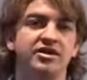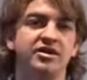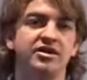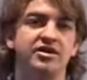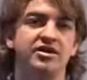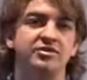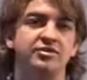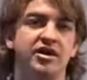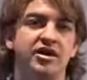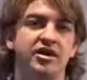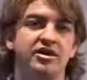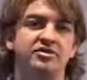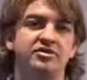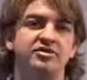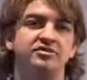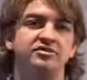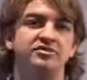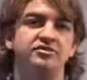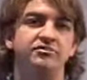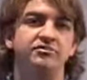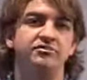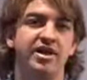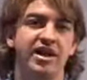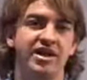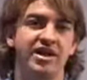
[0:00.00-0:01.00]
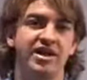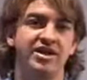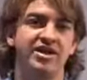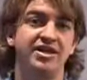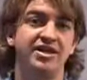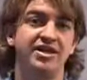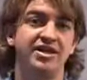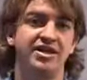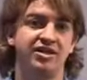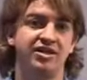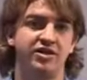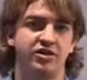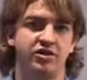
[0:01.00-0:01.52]
the amount of money
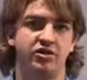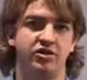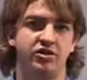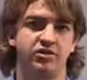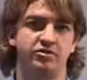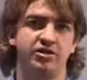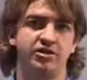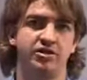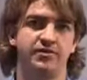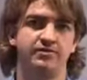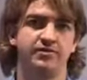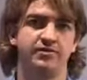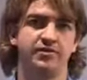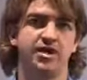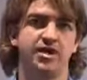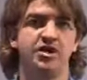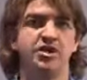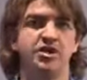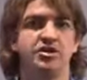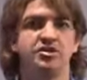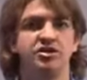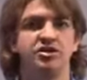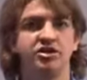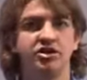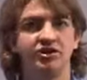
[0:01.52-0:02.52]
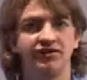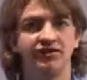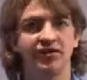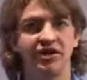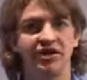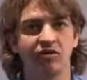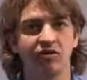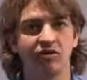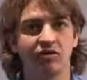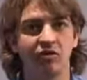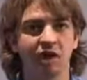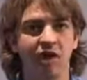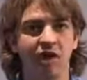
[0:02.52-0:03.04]
in the economy. So if that
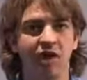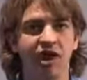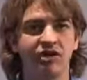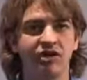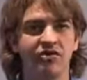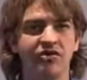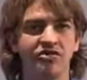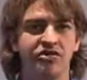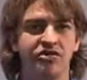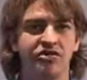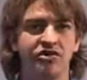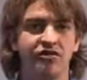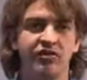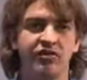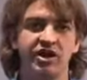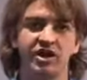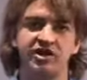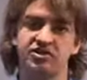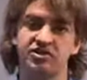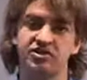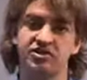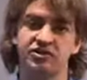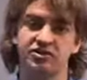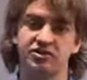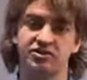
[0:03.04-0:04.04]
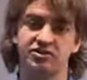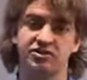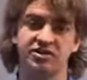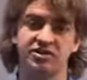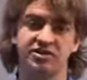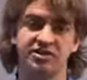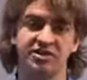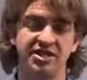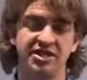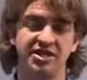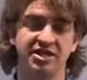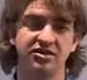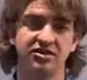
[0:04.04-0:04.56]
required reserve ratio was to
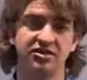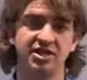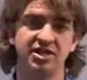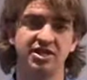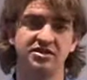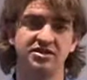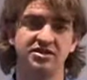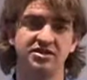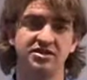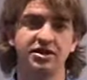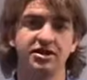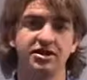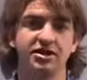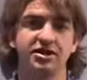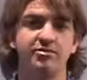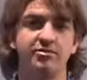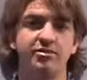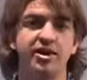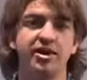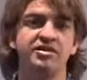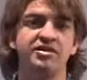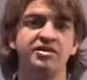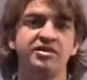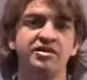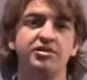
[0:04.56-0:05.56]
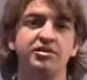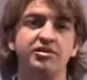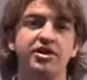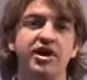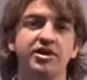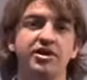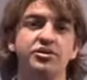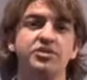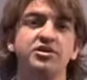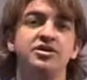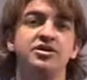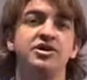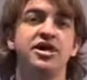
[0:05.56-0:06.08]
decrease, the money supply
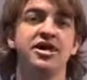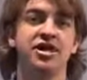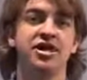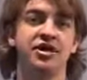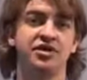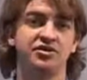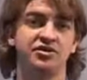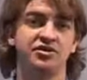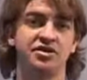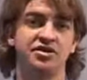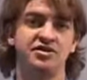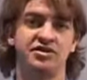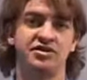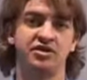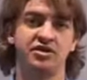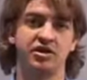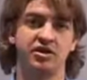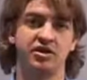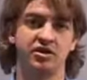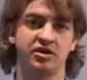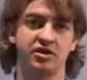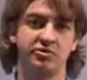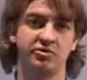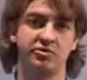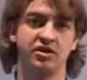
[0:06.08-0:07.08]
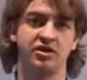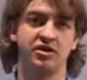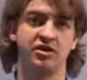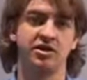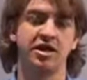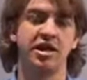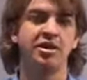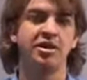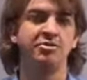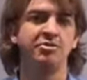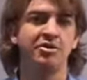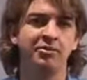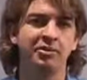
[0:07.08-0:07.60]
would increase in the economy.
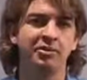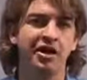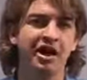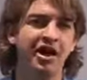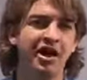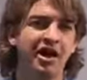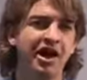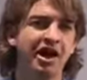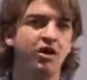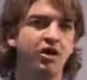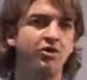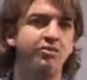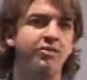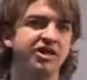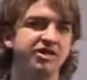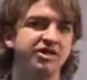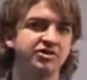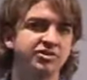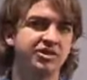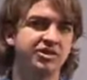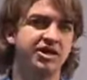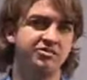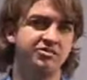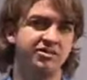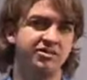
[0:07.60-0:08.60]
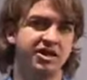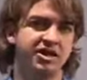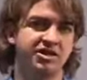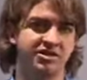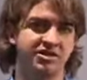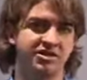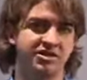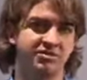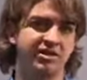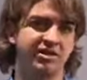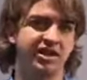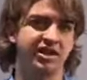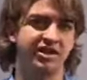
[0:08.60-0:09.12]
But by how much would that money
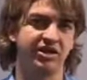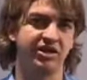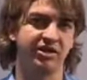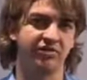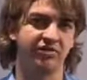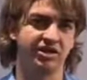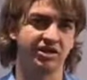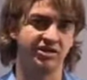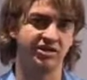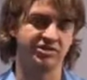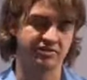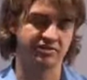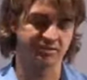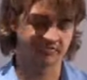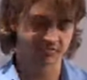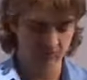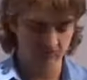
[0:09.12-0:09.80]
supply increase?